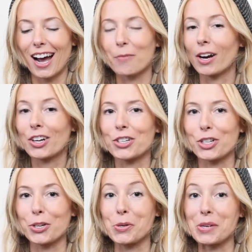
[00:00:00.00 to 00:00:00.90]
I'm not going to
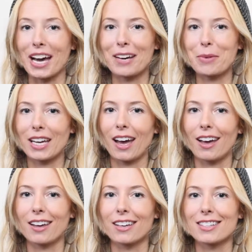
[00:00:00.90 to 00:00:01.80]
show you yet
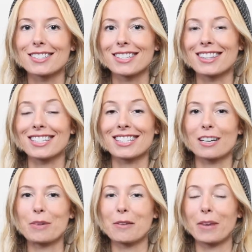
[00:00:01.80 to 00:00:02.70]
because this is going
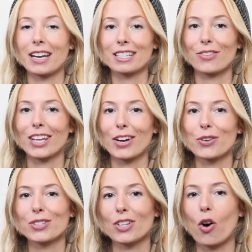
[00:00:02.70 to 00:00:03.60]
to be in my next
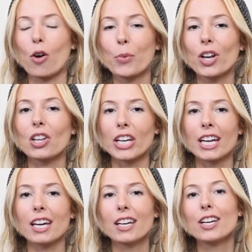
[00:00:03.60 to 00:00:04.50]
video. So I'll put a
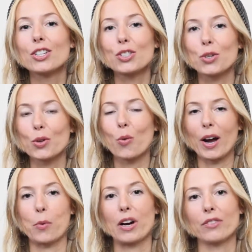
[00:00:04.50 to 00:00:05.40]
link to the
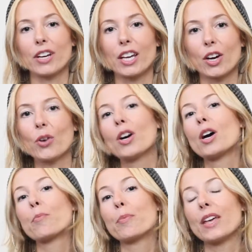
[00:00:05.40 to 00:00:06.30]
Wet n Wild video
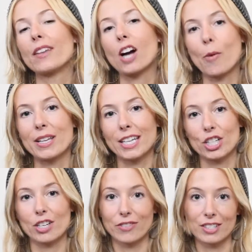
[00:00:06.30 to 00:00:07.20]
in the comment
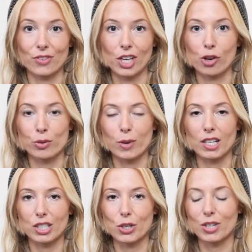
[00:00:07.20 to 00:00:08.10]
section of this video as
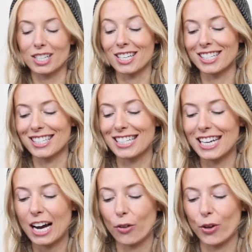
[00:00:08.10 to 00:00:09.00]
well, so you can see
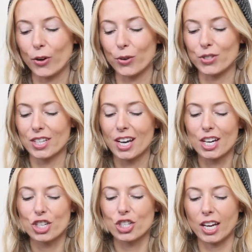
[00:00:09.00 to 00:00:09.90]
how those
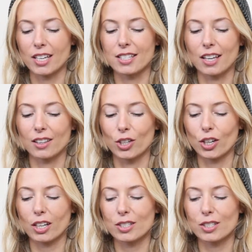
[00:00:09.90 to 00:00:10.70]
shades look